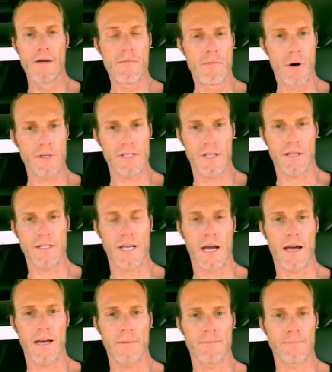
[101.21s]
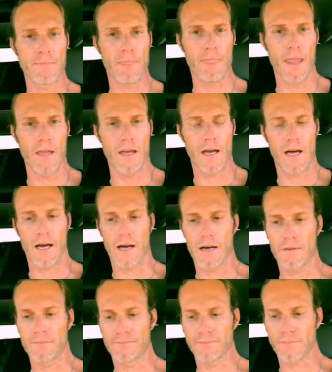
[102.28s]
Most of the time,
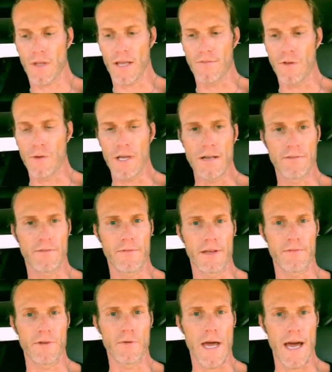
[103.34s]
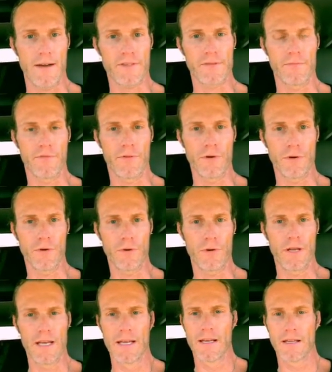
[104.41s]
if you have some food
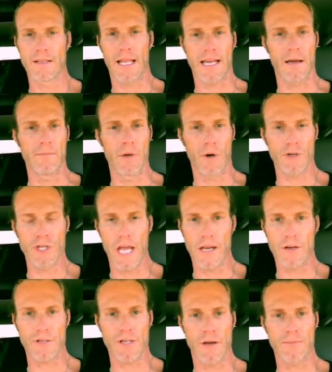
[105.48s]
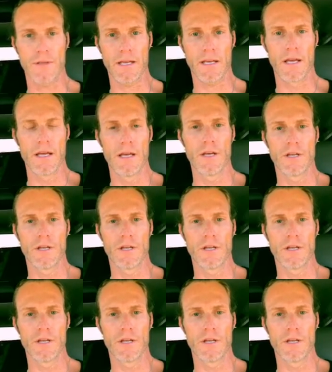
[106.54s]
like a milkshake or something,